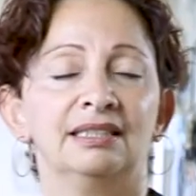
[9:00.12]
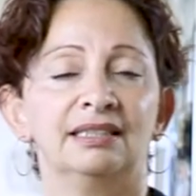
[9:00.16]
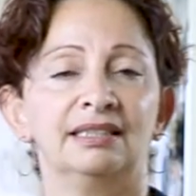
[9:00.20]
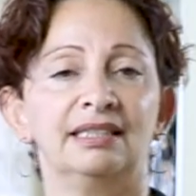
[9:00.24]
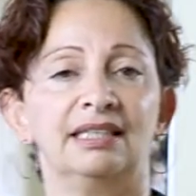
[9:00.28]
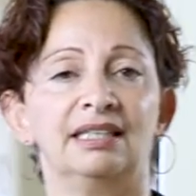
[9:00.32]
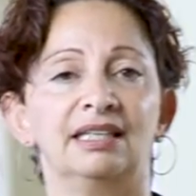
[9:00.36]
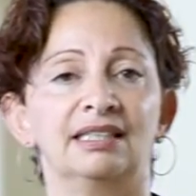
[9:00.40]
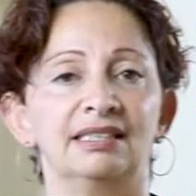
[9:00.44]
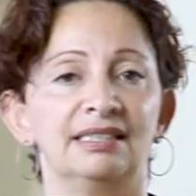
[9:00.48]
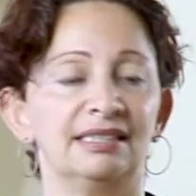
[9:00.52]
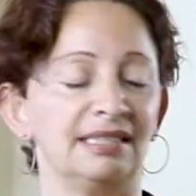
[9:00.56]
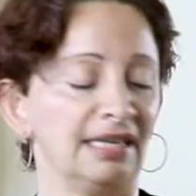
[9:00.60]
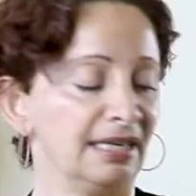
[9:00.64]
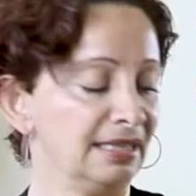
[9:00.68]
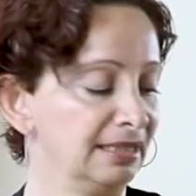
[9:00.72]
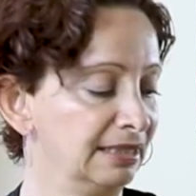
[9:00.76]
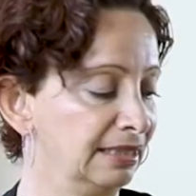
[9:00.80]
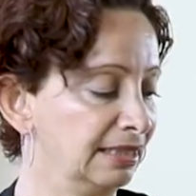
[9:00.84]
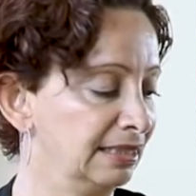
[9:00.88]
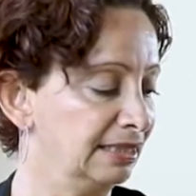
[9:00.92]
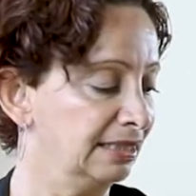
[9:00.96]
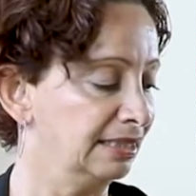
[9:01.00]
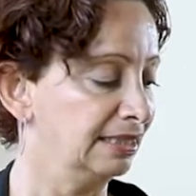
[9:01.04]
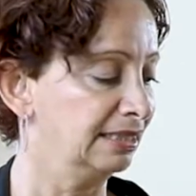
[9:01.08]
Can I start?
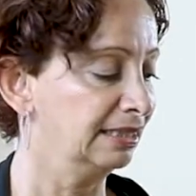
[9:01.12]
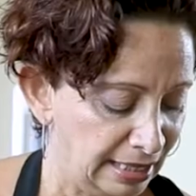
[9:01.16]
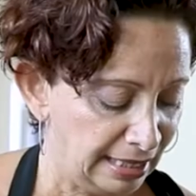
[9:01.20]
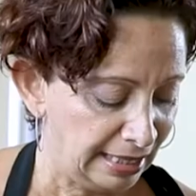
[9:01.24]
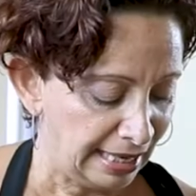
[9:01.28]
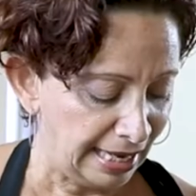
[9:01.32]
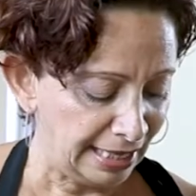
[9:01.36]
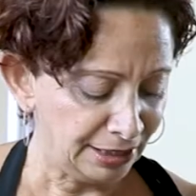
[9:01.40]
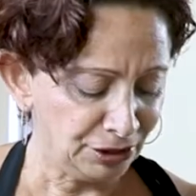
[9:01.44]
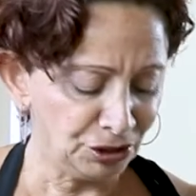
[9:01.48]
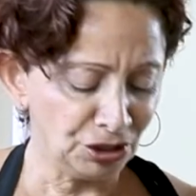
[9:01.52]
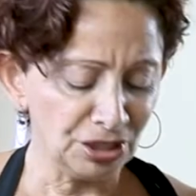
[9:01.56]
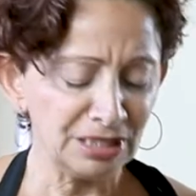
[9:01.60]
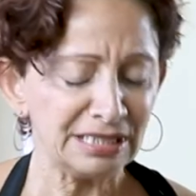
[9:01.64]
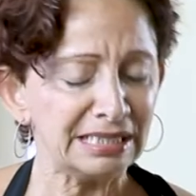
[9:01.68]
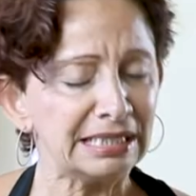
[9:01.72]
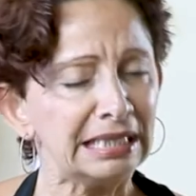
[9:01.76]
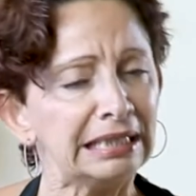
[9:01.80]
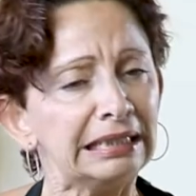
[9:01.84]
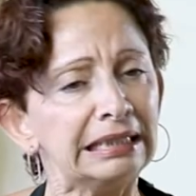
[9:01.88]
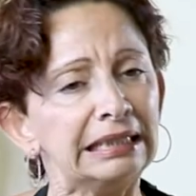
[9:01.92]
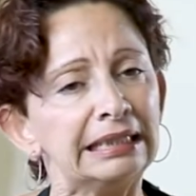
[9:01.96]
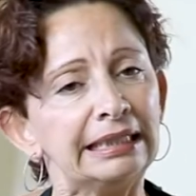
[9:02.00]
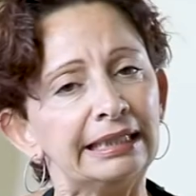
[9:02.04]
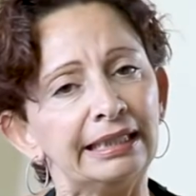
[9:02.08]
And just
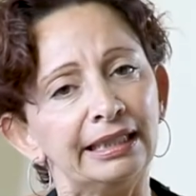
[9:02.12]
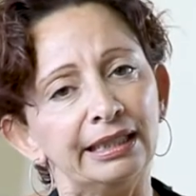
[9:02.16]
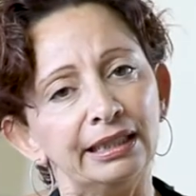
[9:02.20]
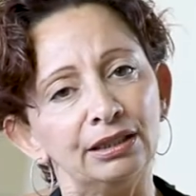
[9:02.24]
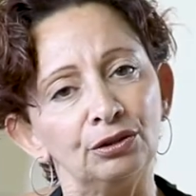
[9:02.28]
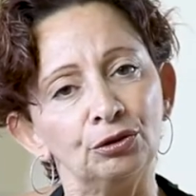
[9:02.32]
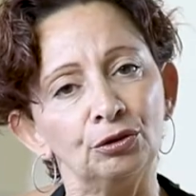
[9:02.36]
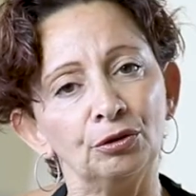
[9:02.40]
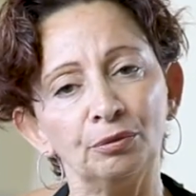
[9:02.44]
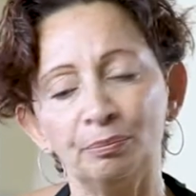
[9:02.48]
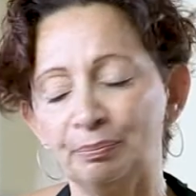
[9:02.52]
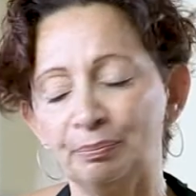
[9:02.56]
a little